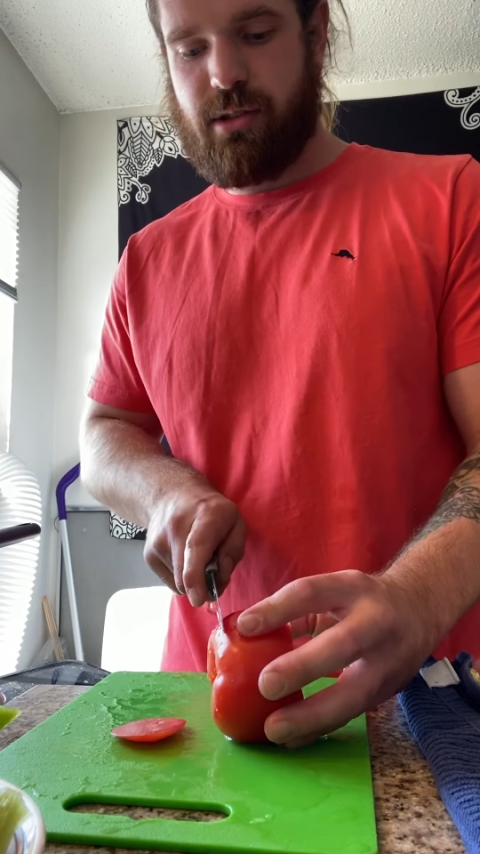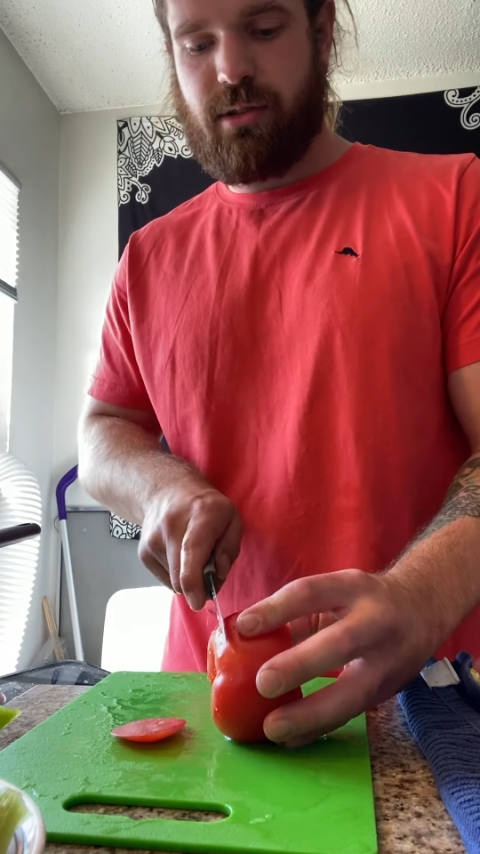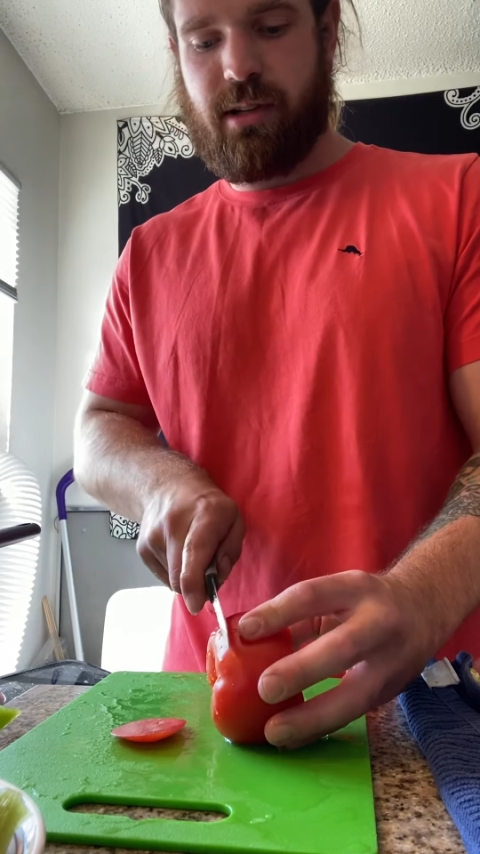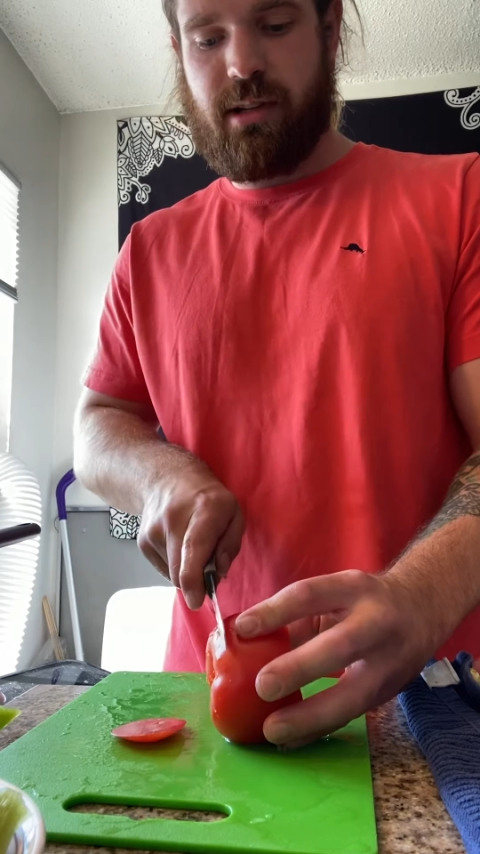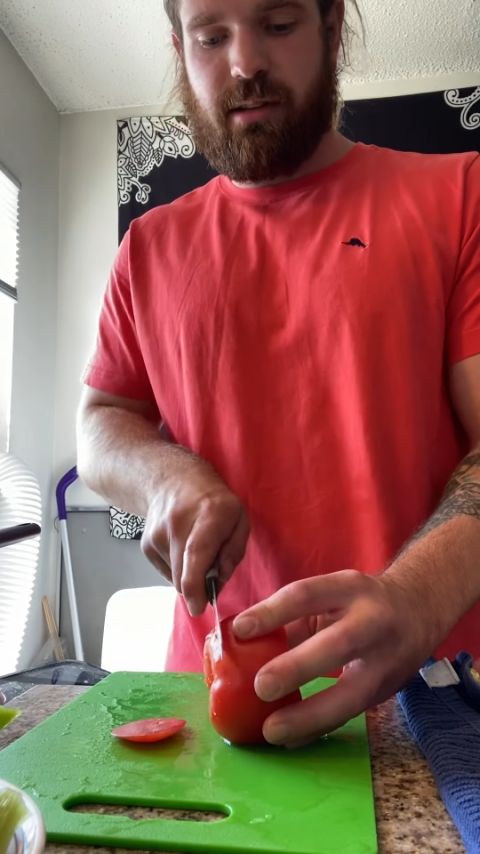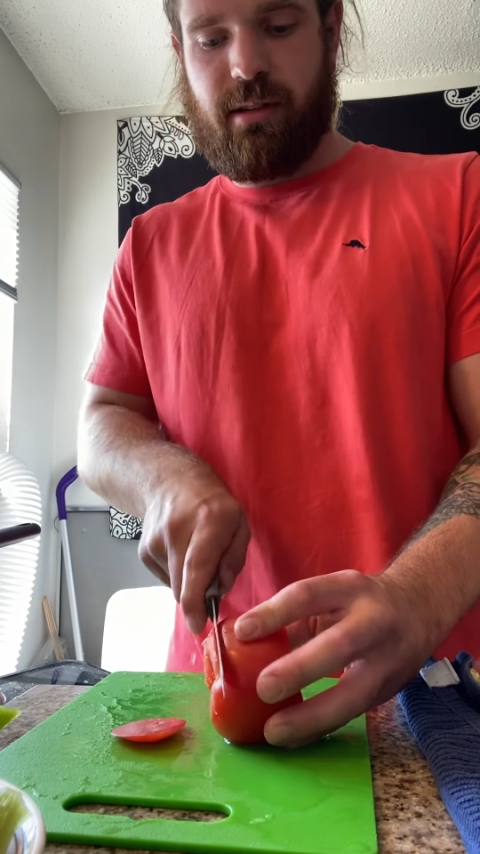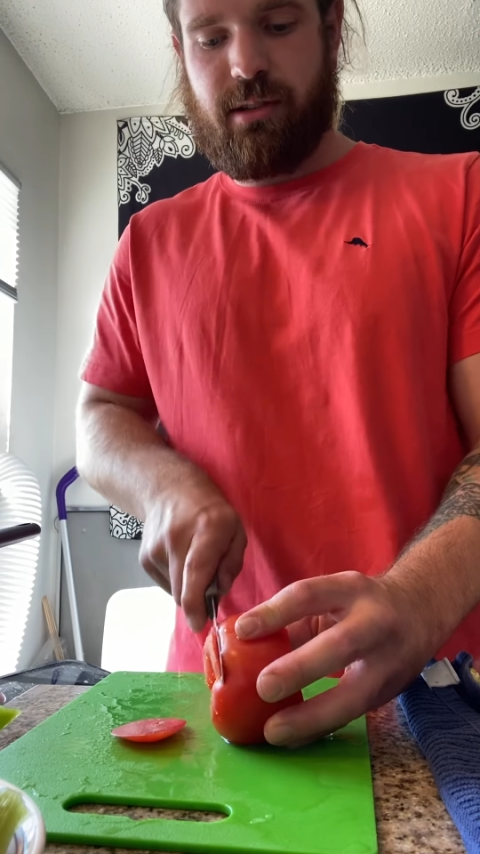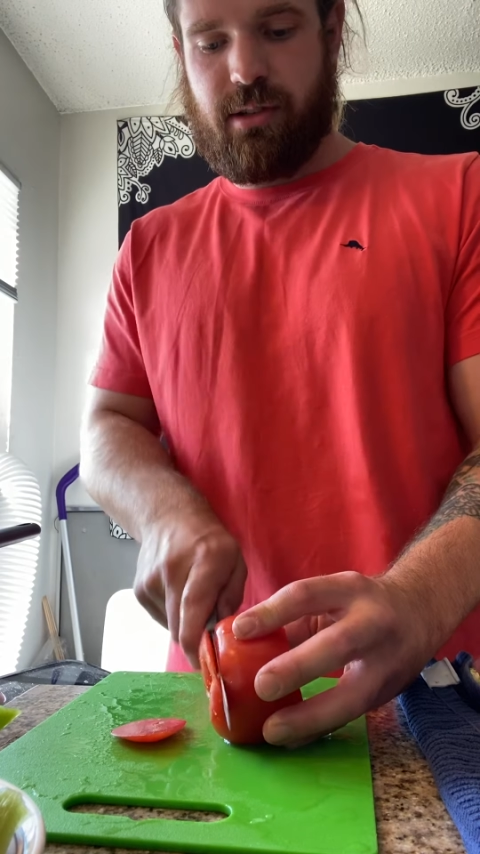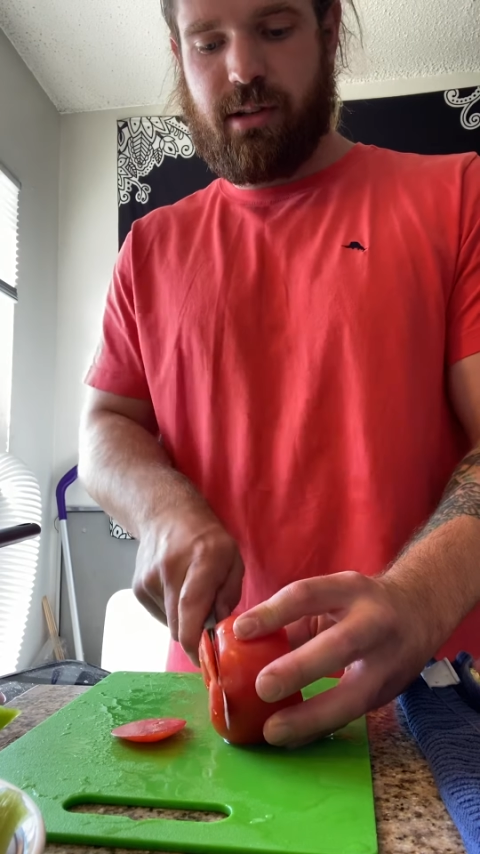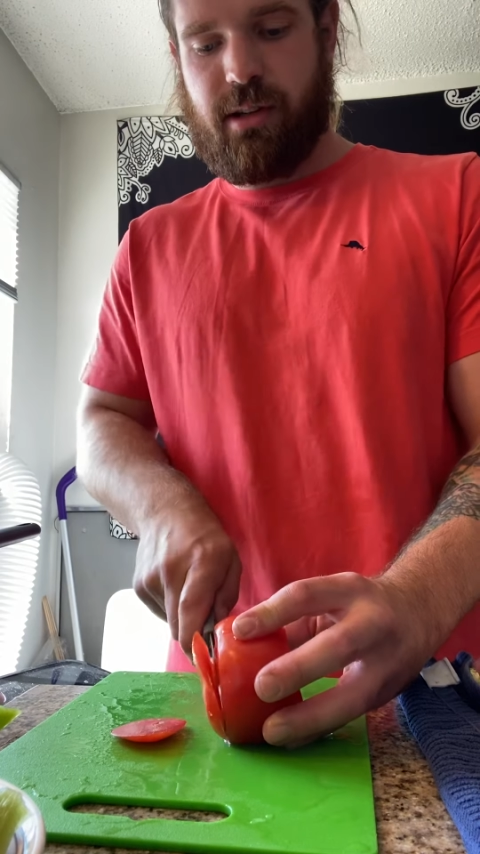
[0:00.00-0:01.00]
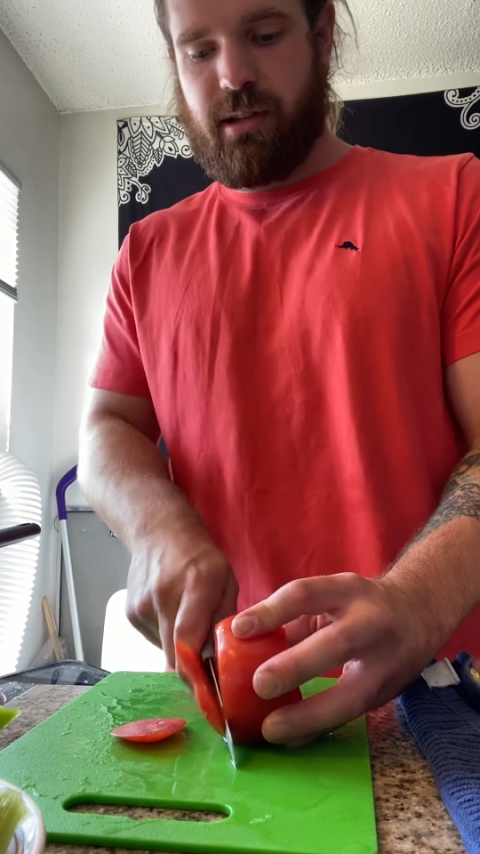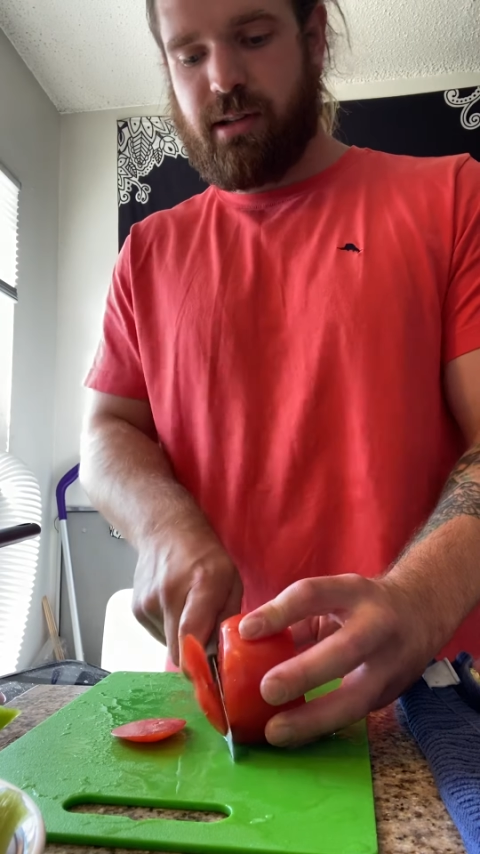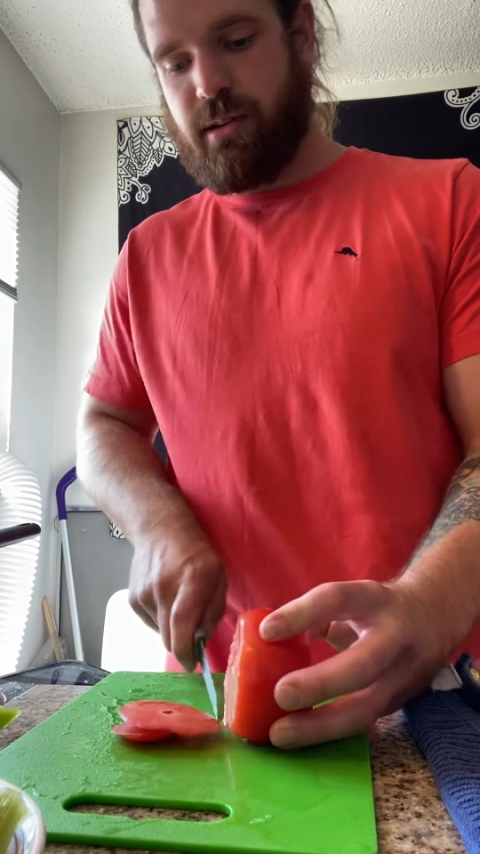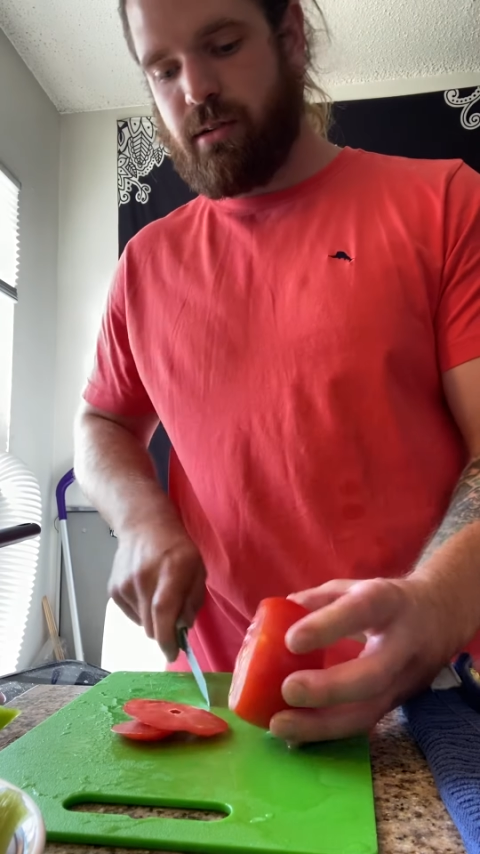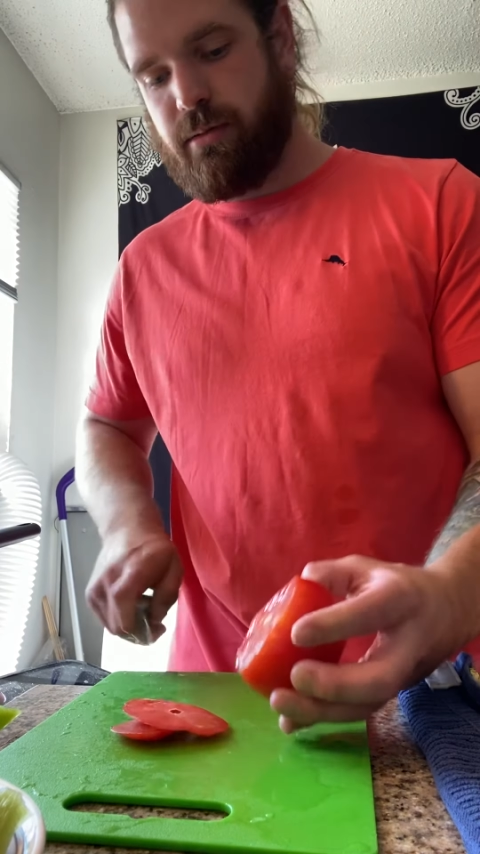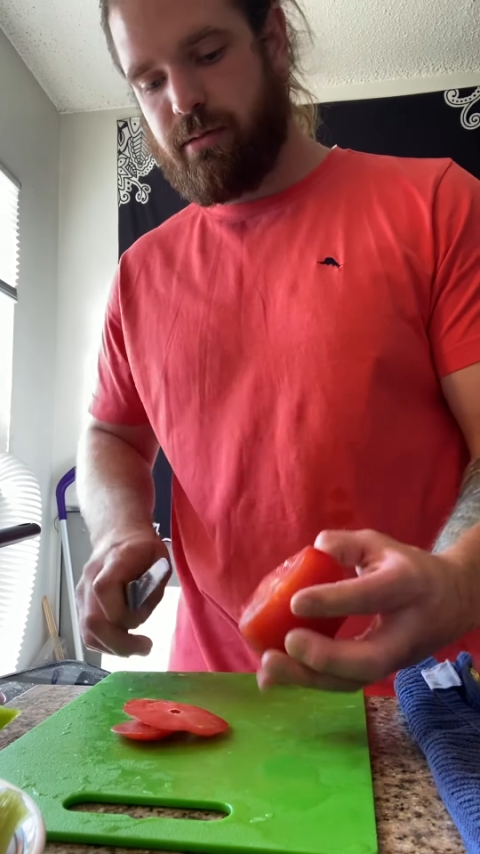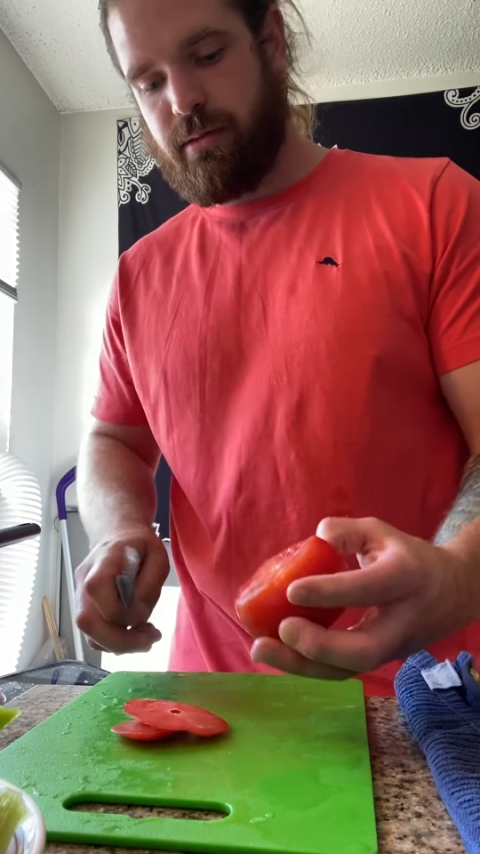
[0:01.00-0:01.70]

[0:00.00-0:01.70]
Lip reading: on anything, so I cut that off.